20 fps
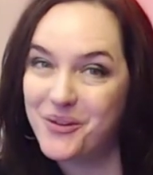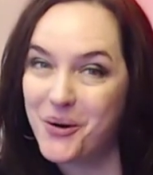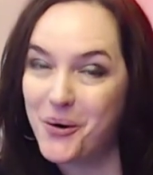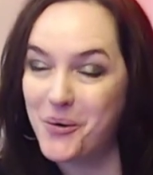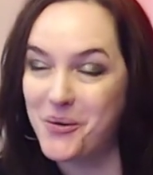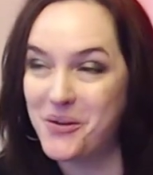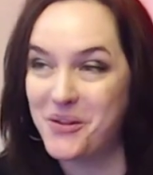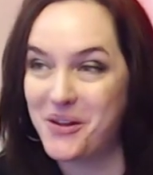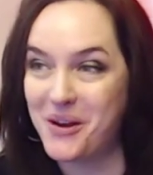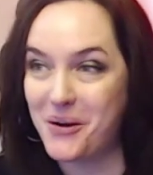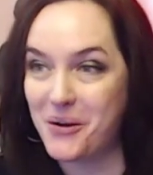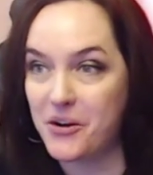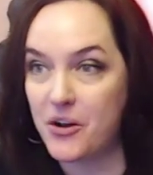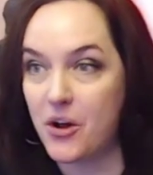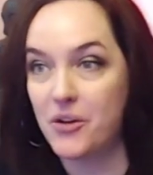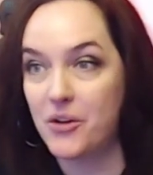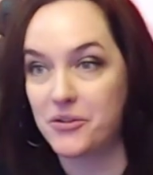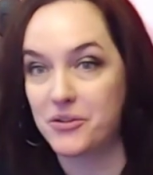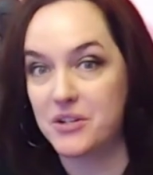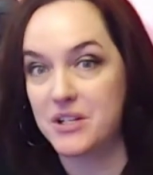or whether they're an
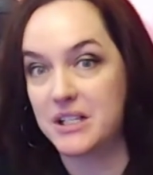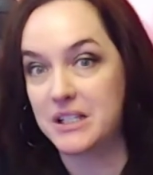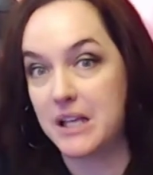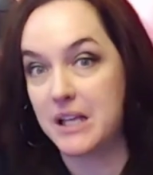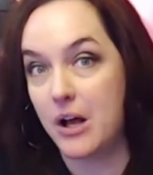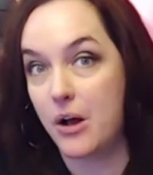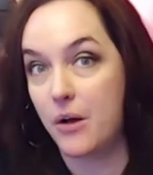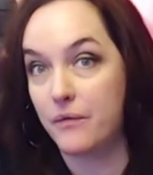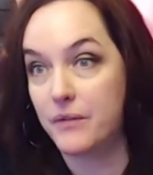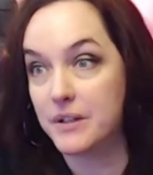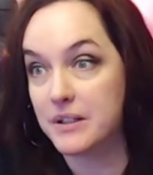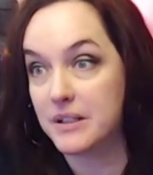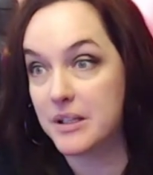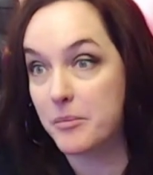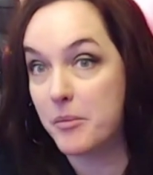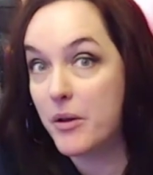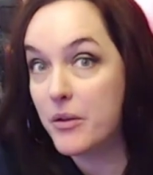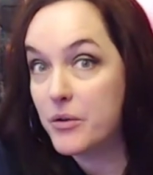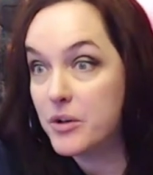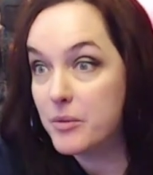alternate self in some
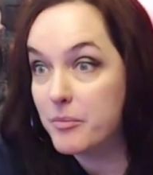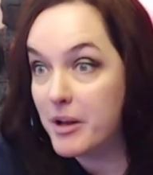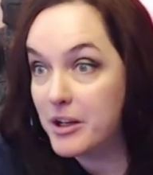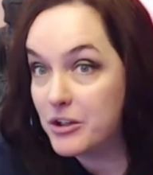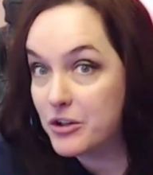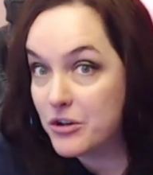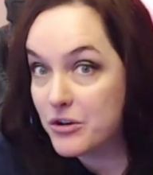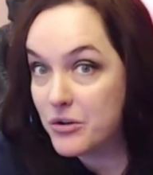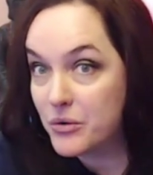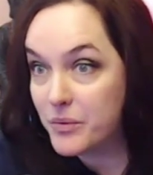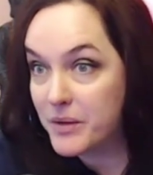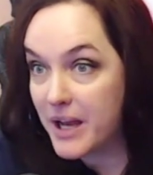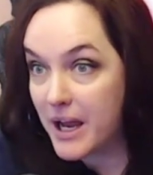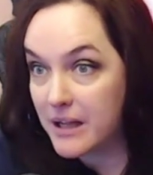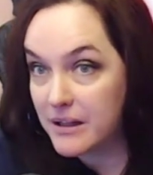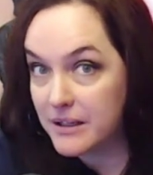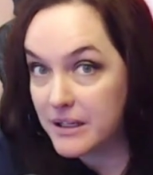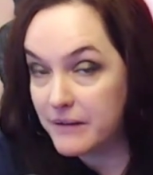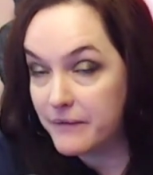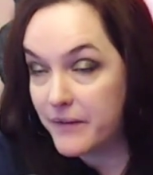other dimensional
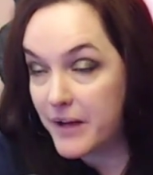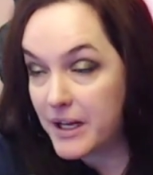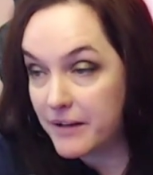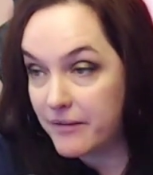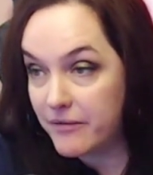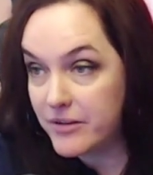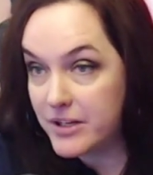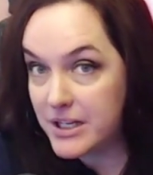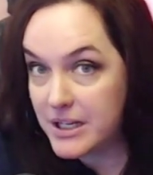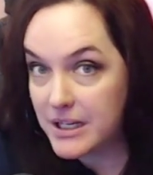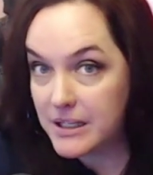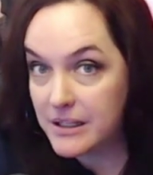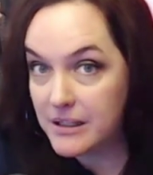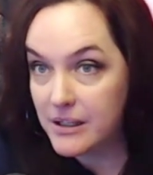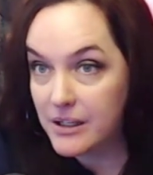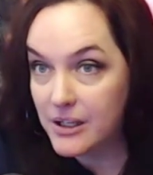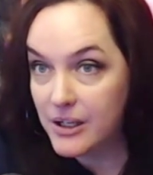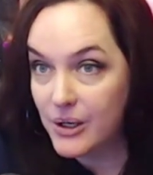reality, 5D